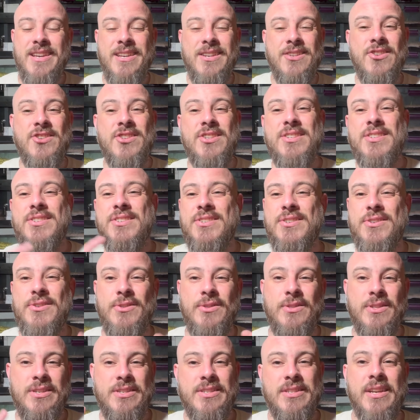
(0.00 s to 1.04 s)
She
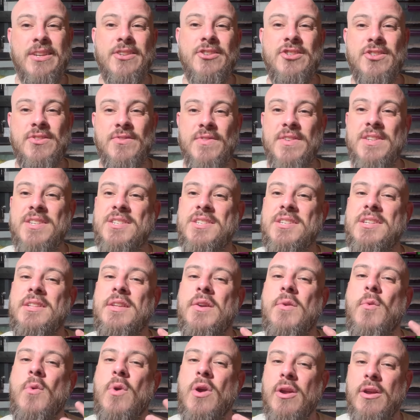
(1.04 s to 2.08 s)
still looks like she's
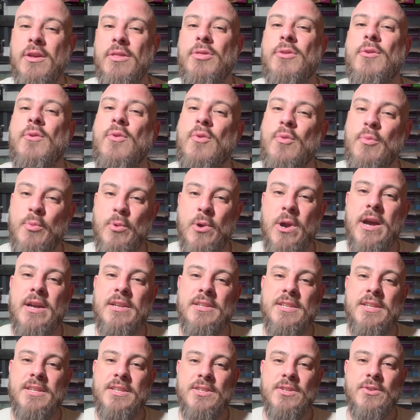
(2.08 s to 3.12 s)
physically working through her
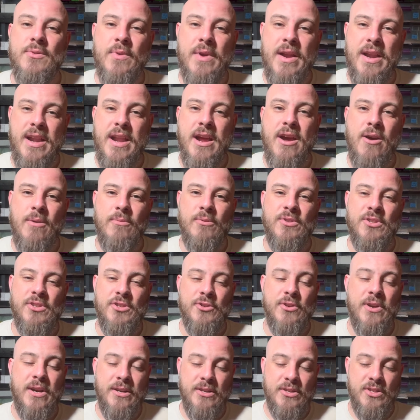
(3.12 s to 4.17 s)
process. So right now, I'm just
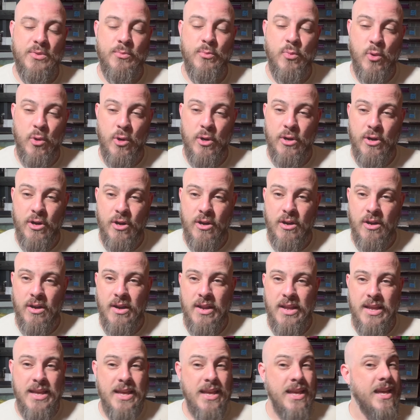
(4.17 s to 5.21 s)
trying to support her
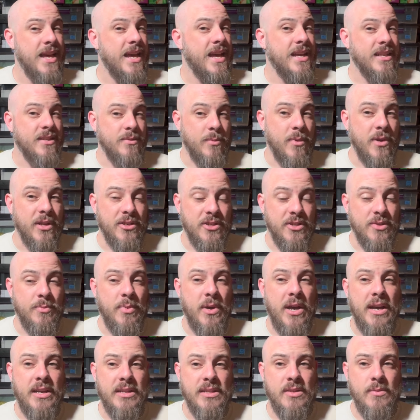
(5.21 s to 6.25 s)
as much as
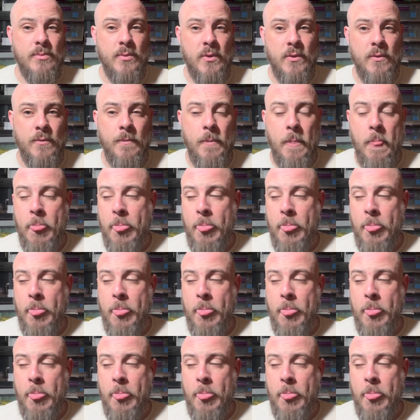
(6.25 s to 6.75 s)
possible.